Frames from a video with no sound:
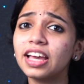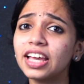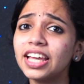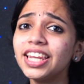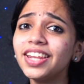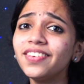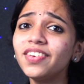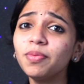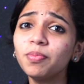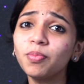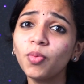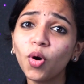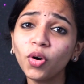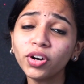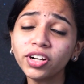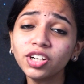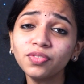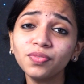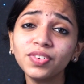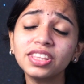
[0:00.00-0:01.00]
In a
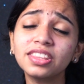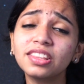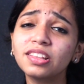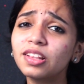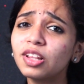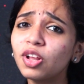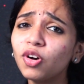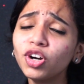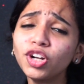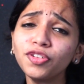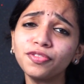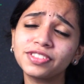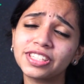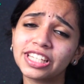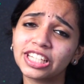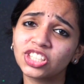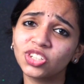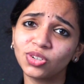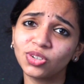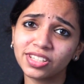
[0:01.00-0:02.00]
modern with lot of
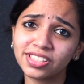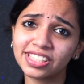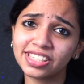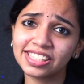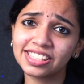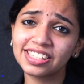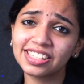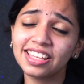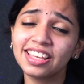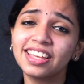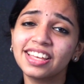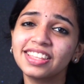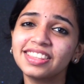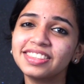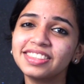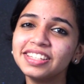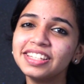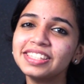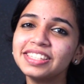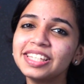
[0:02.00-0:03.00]
technologies.
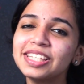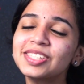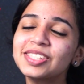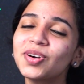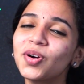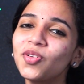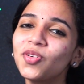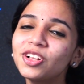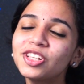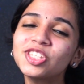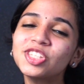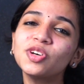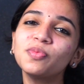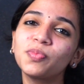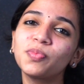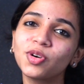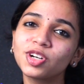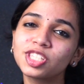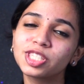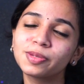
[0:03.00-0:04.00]
This is also
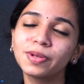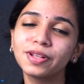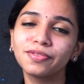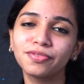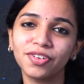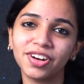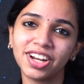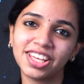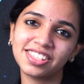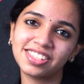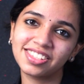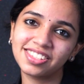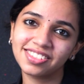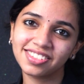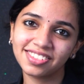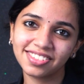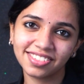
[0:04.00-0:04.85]
possible for us.